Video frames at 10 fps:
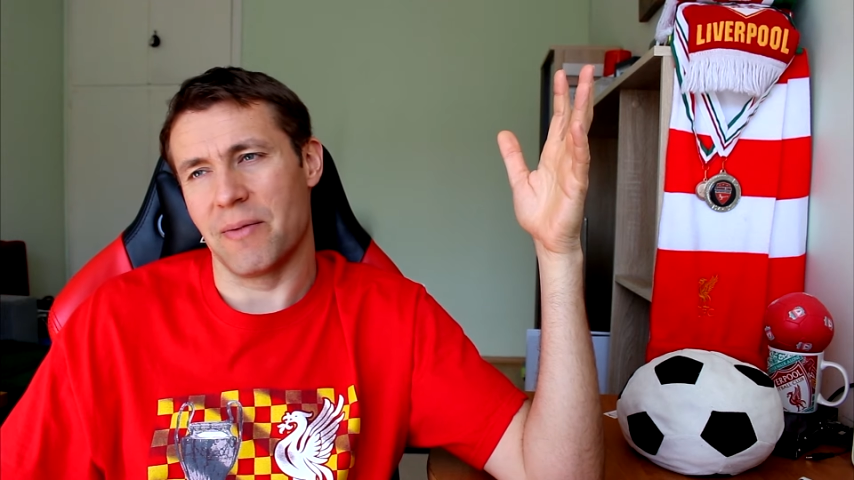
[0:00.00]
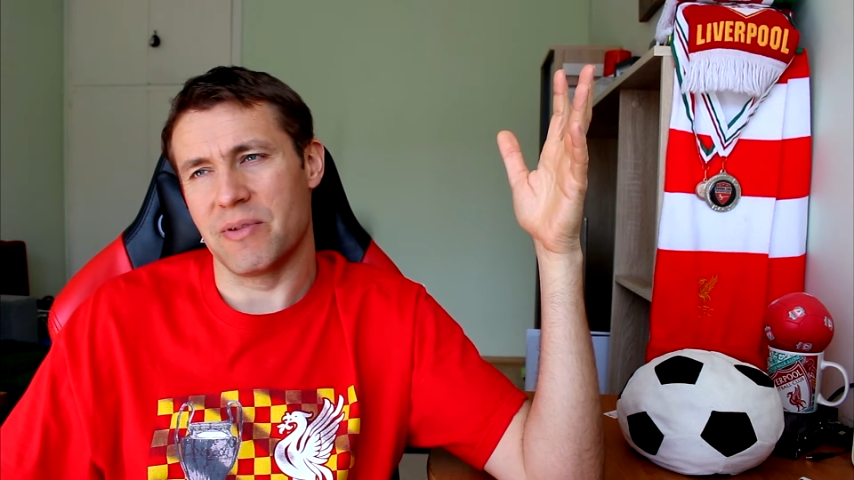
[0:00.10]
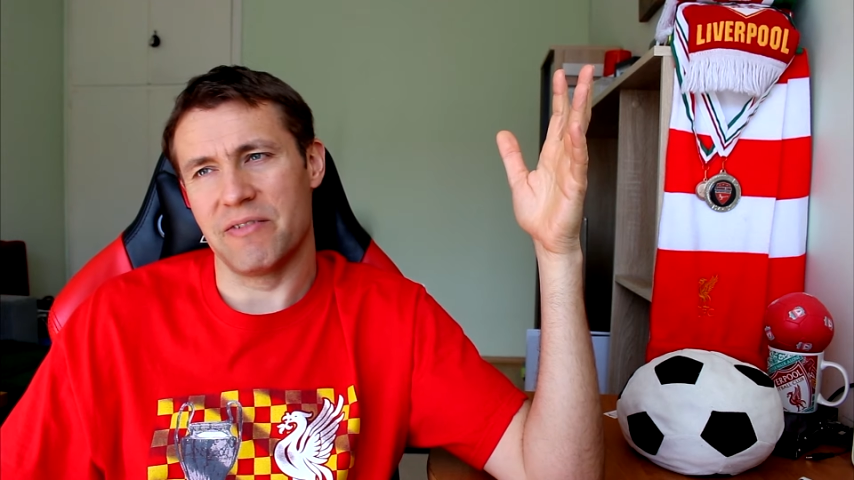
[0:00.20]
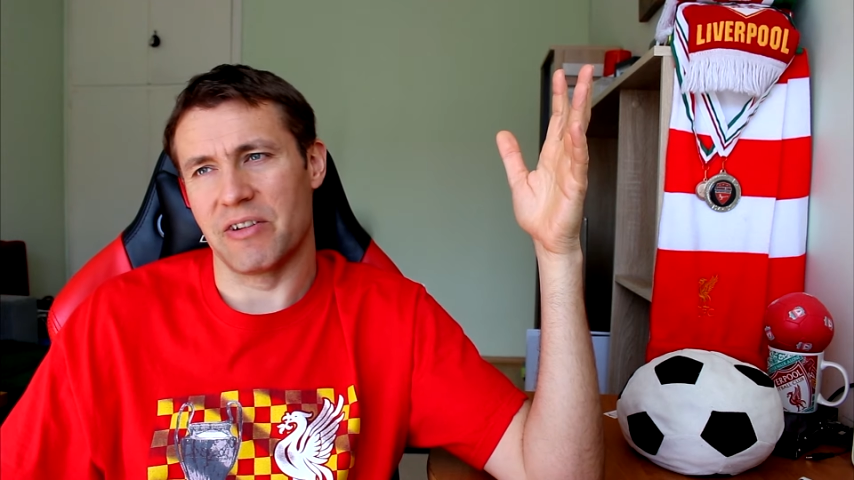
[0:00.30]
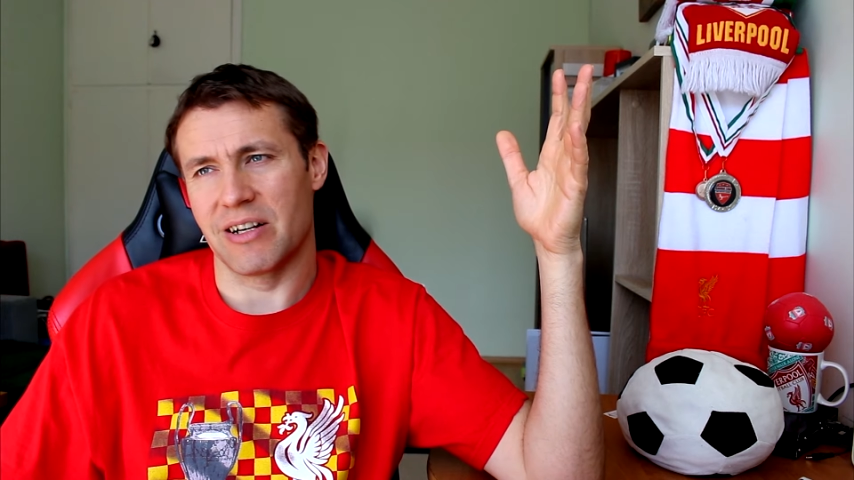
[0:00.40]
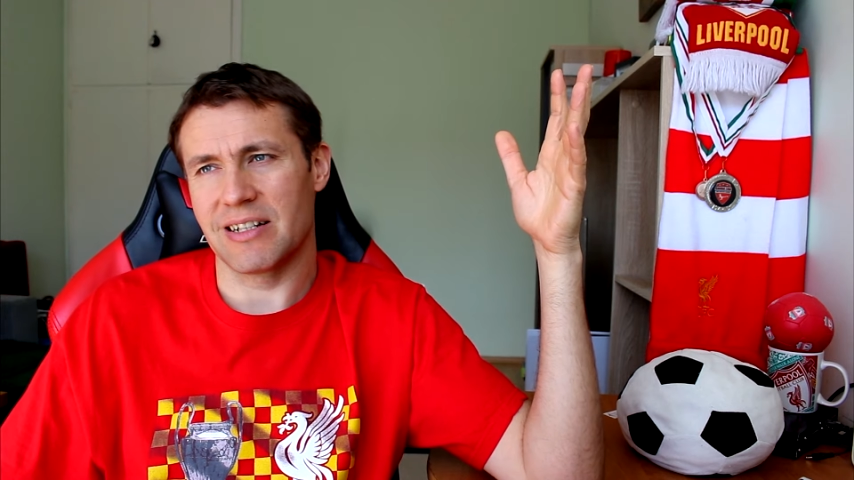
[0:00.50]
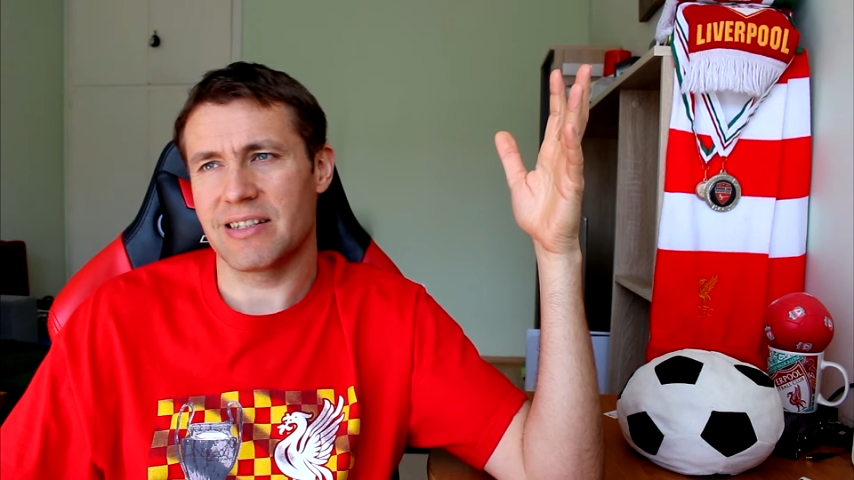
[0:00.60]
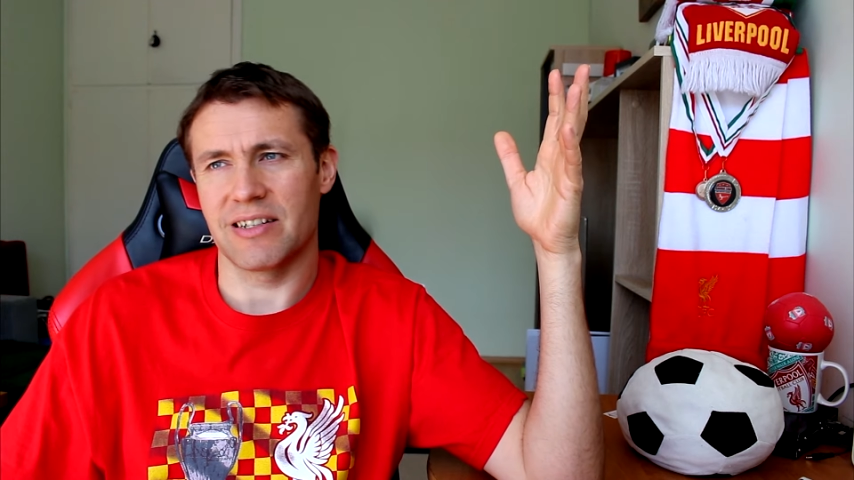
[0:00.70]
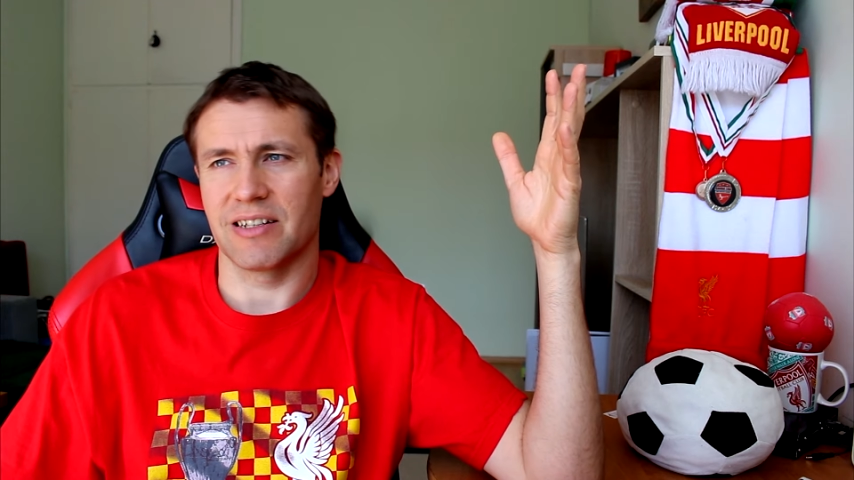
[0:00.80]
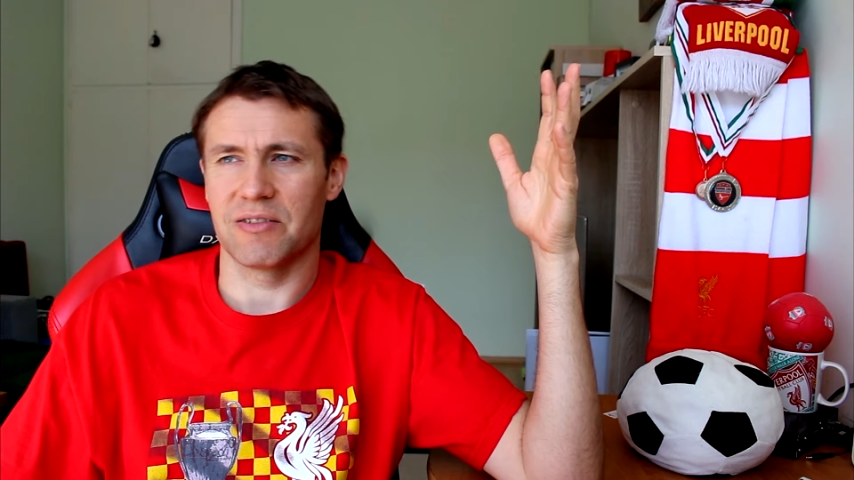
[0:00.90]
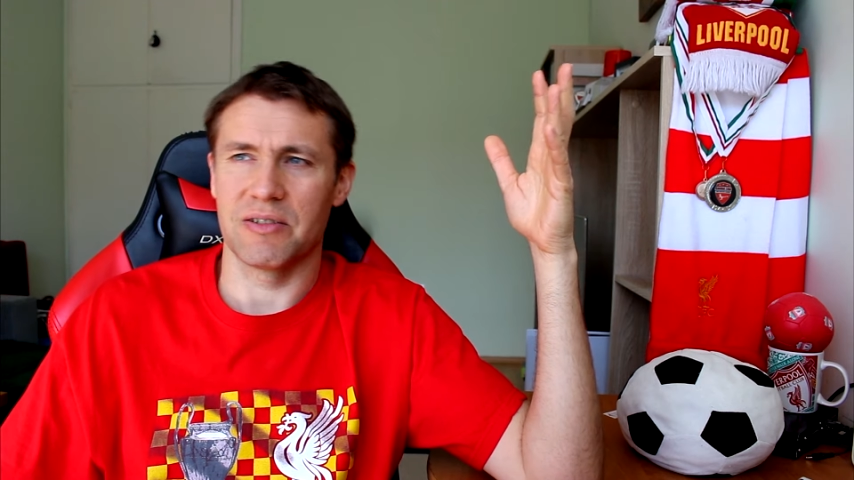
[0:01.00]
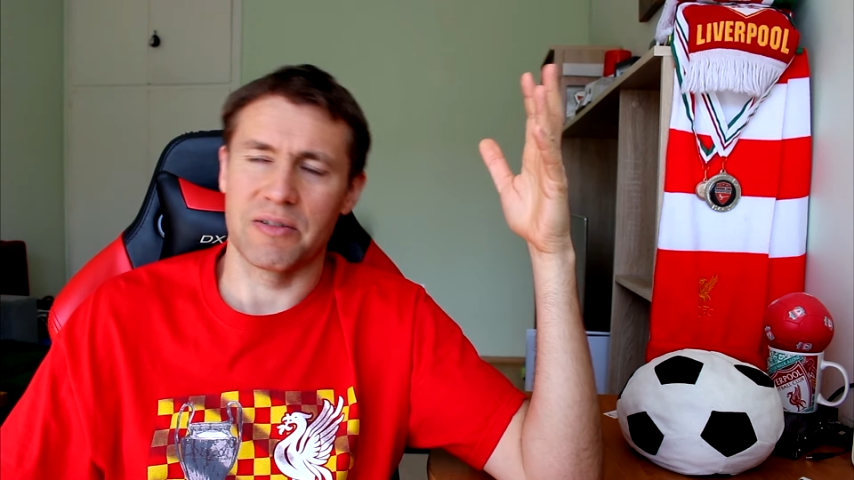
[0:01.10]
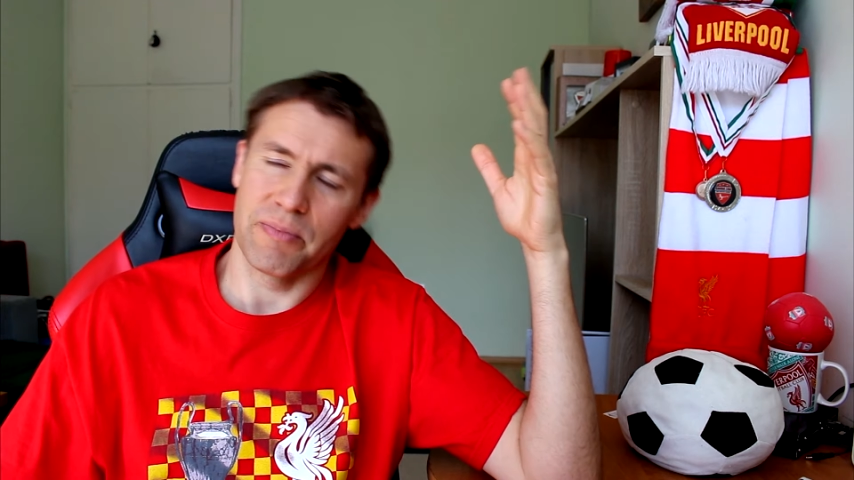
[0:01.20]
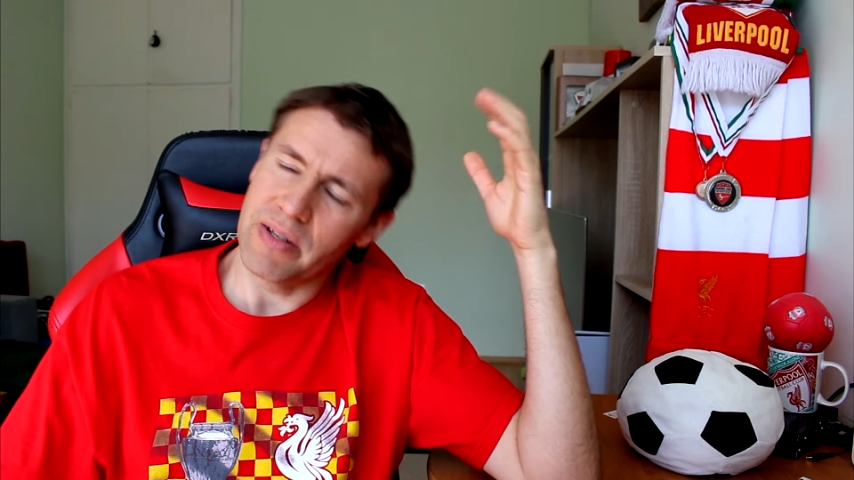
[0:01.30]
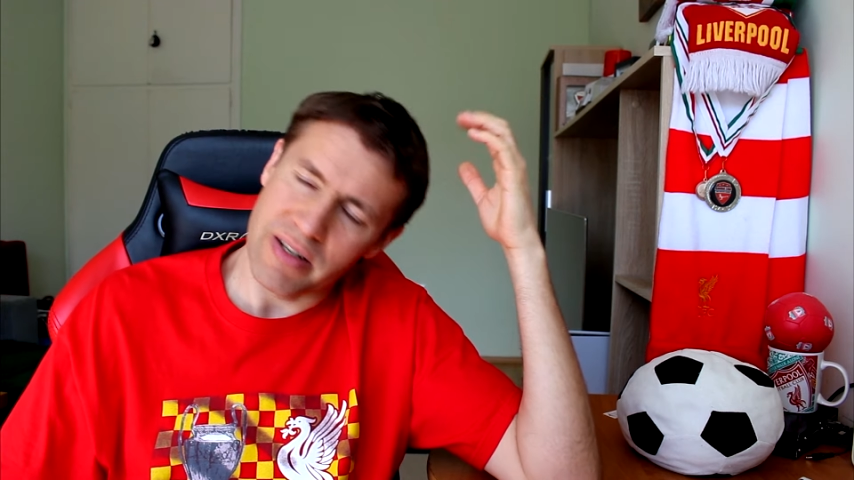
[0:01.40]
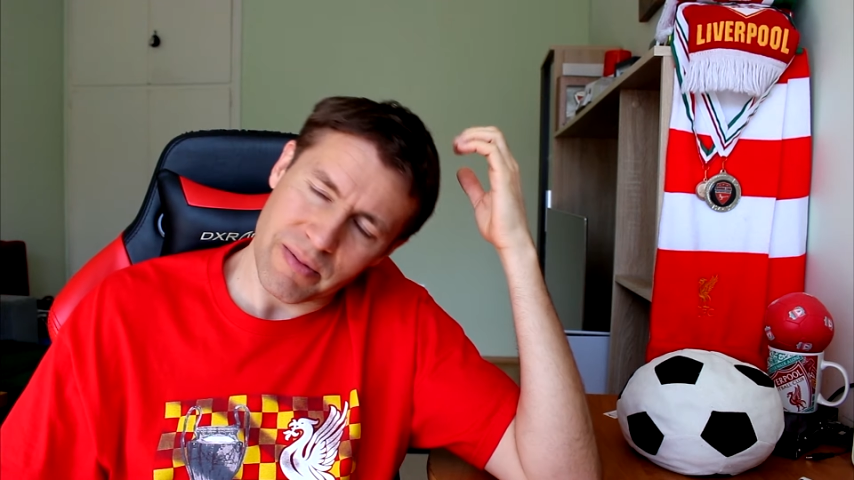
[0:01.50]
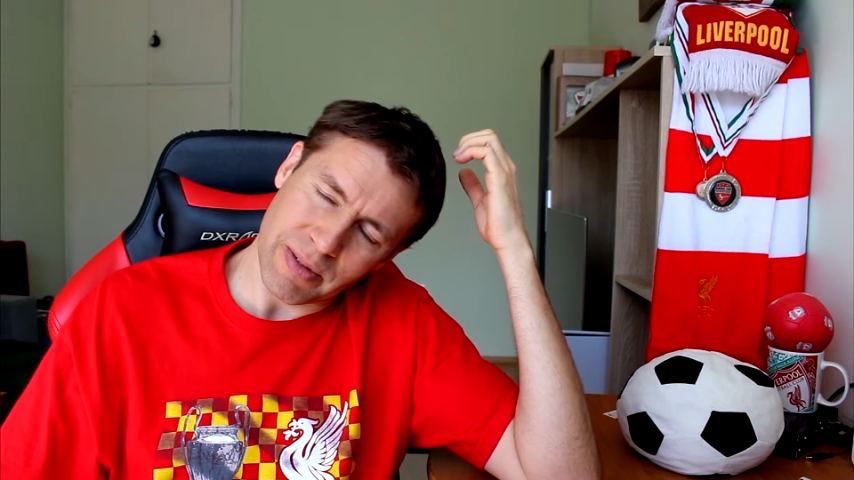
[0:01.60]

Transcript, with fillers: I'm even listening to his opinion,